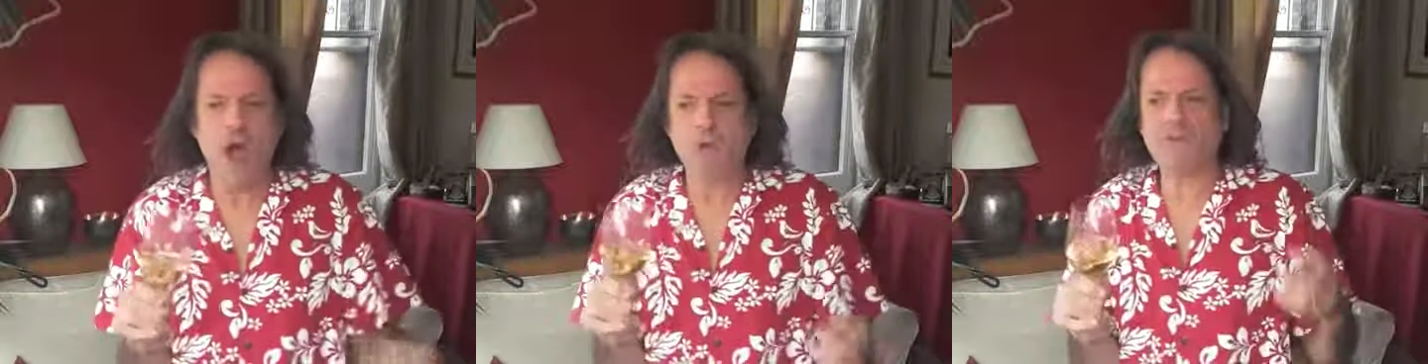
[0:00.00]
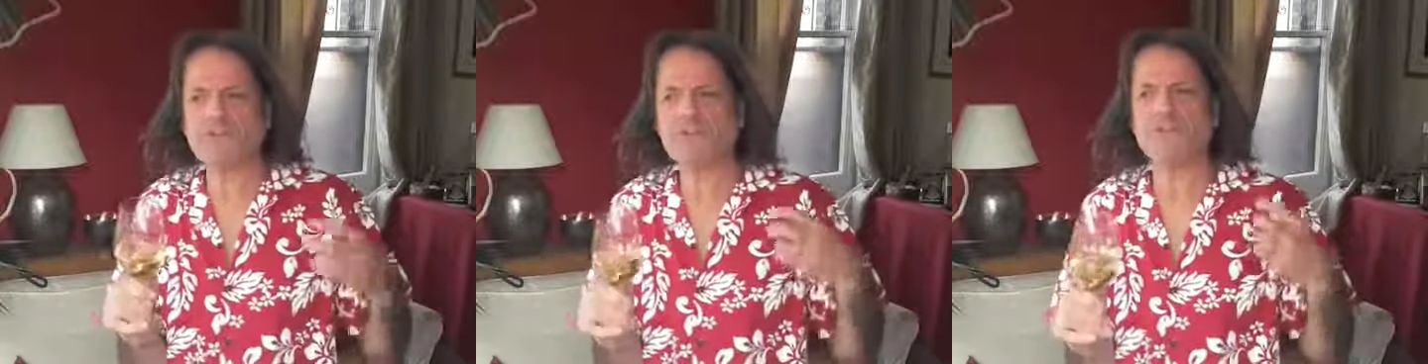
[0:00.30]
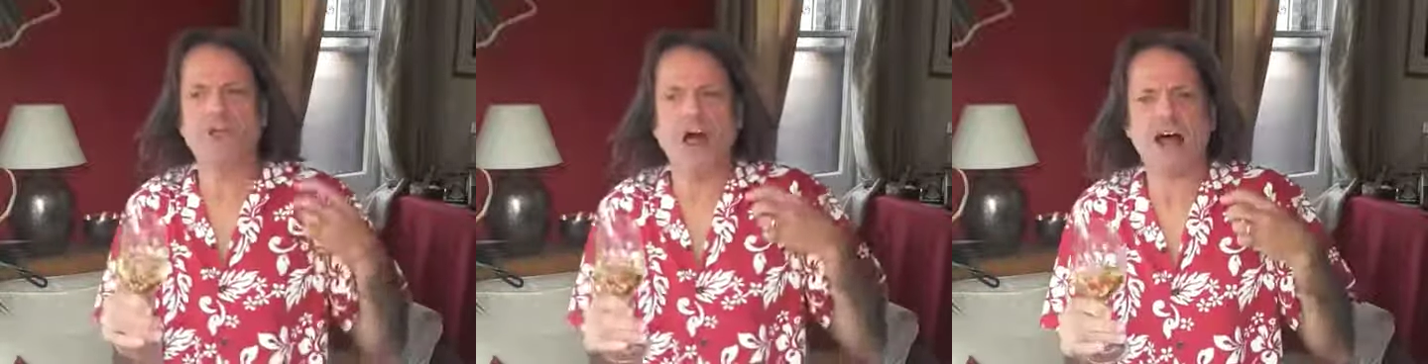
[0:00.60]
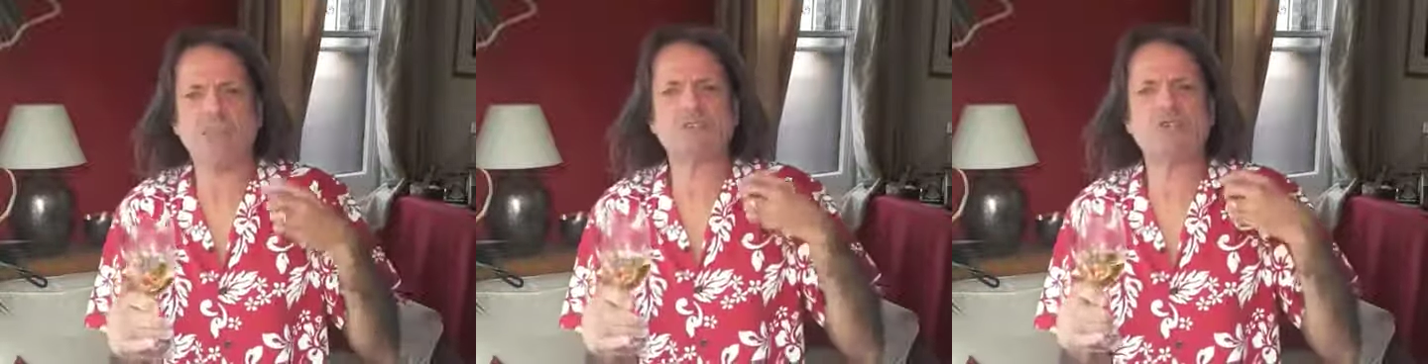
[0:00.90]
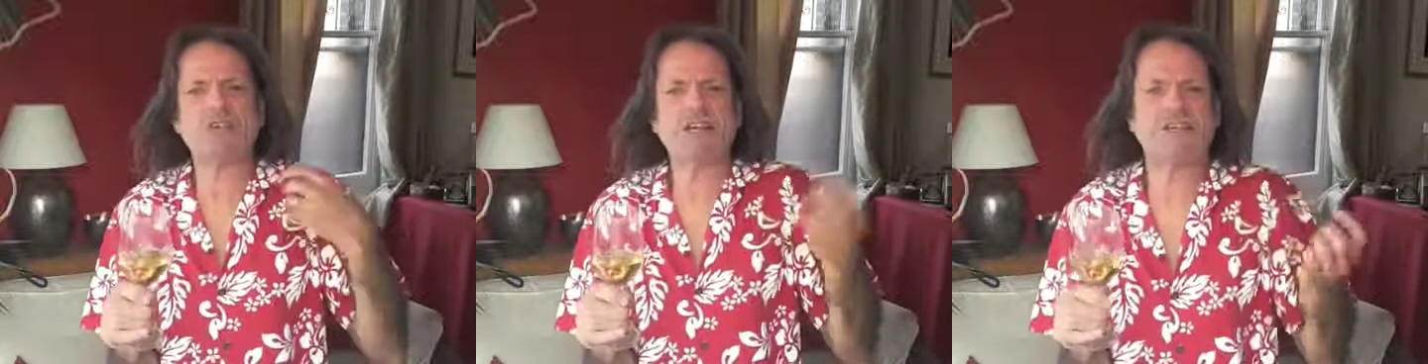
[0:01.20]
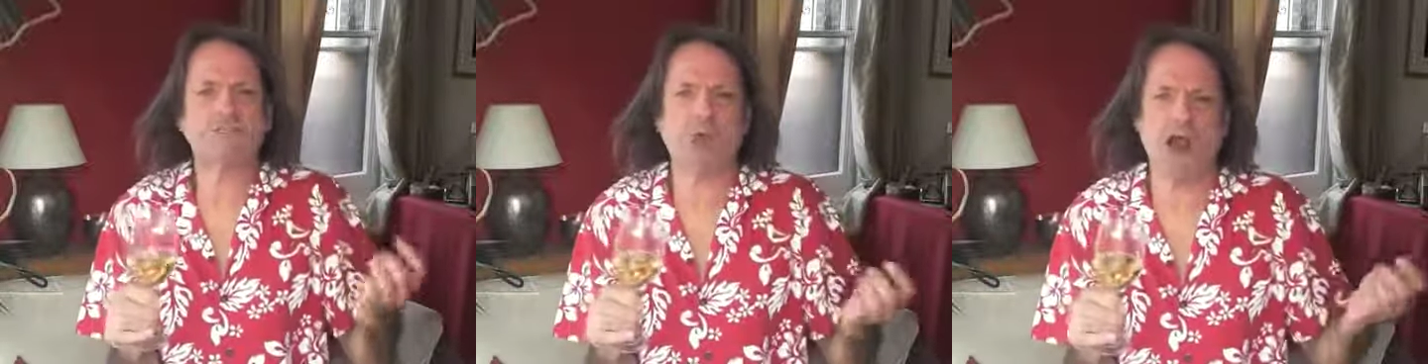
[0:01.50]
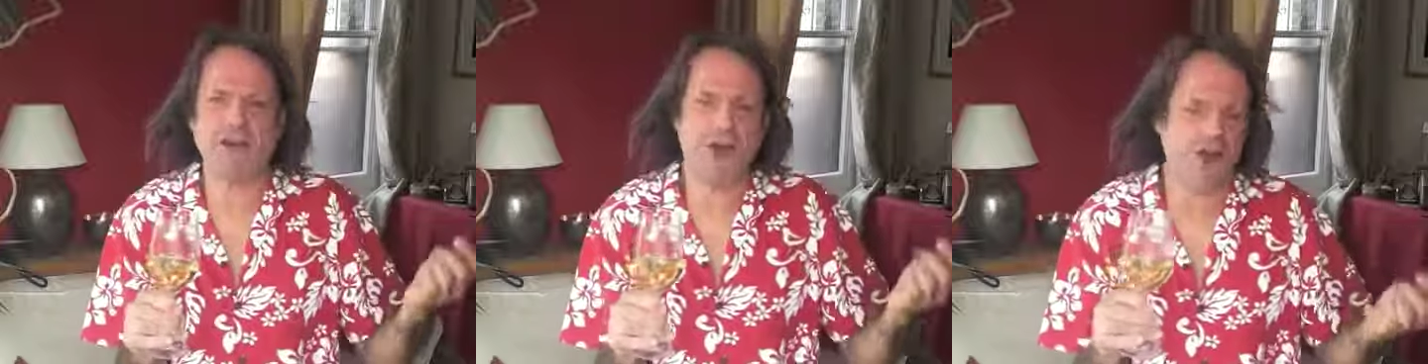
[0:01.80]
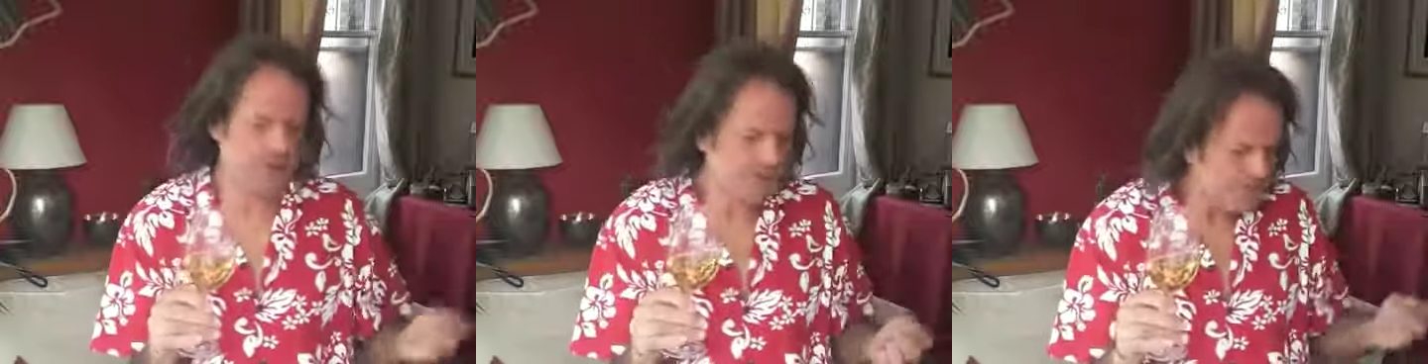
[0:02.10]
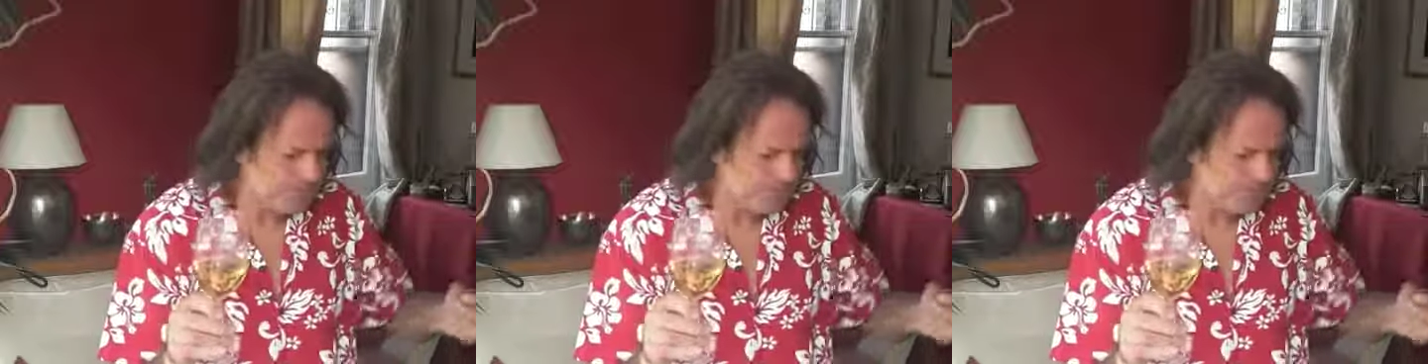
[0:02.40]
and with a sort of a sea spray note.